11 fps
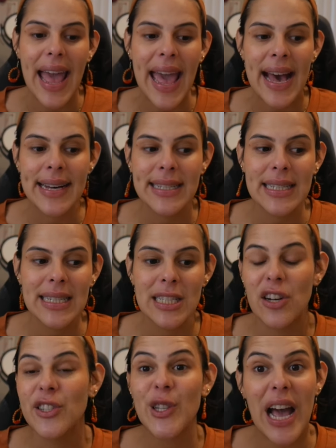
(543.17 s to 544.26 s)
And as
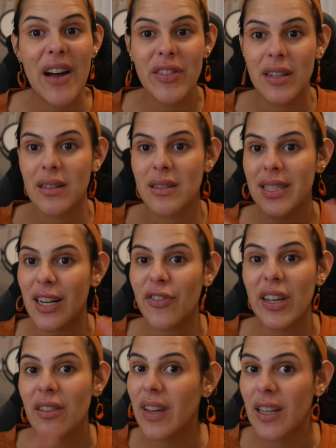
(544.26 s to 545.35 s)
long as you have the
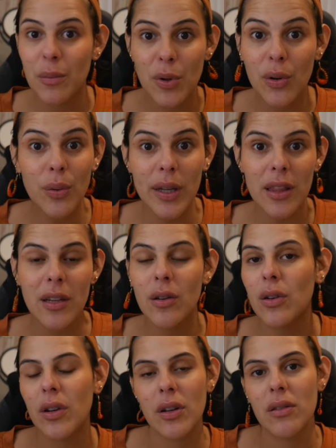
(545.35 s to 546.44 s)
stuffing available with you,
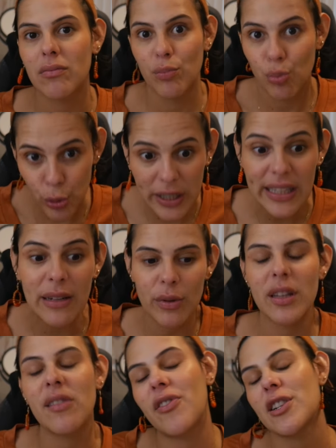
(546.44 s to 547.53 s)
you can really,
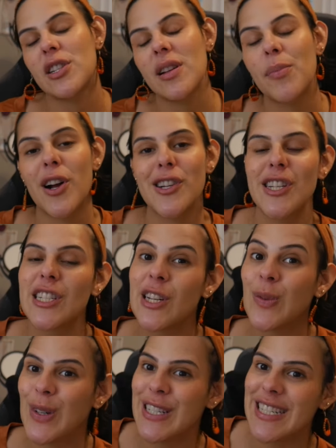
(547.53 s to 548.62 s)
really finish that project in
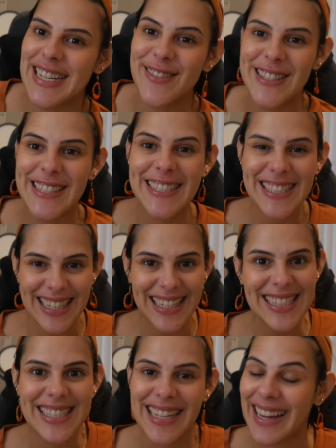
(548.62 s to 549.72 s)
one day, which is an
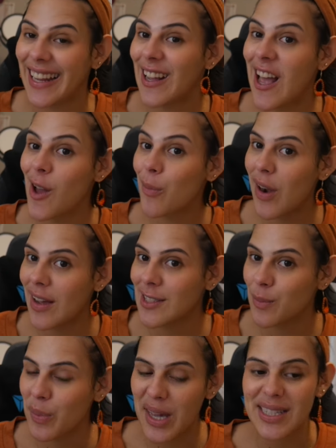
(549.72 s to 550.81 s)
exciting
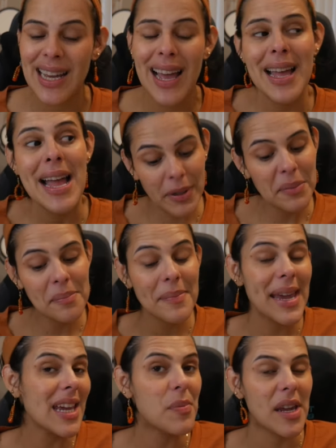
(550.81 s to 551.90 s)
prospect. But
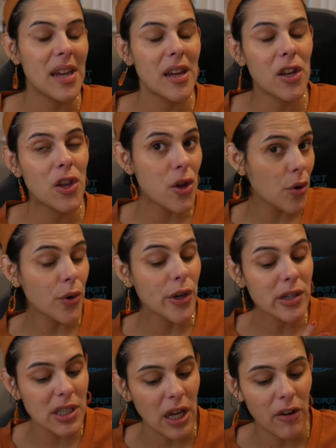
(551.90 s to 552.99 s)
maybe you
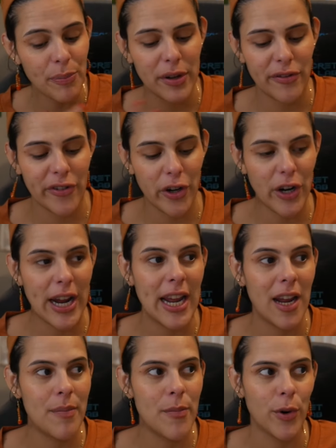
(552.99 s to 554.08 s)
yourself prefer
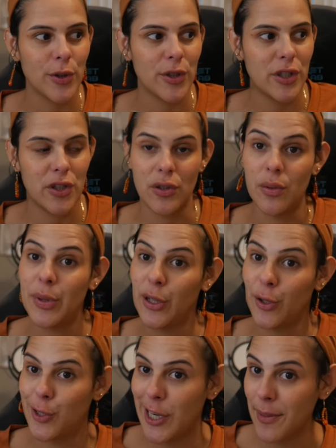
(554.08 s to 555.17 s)
a more traditional
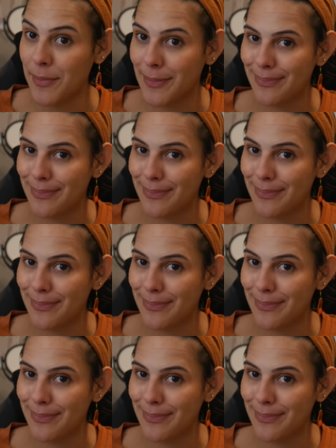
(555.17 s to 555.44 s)
pillow shape.